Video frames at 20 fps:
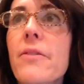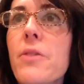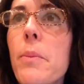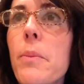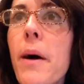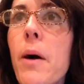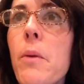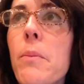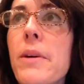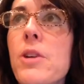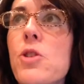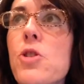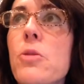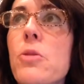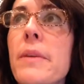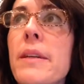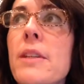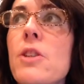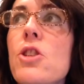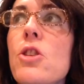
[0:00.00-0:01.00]
about
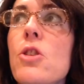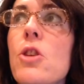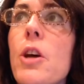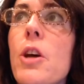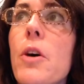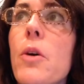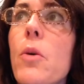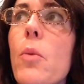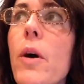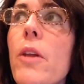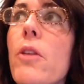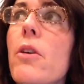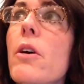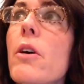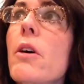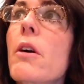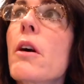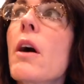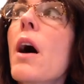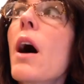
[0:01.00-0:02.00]
measurement to know
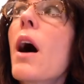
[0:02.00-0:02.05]
whether.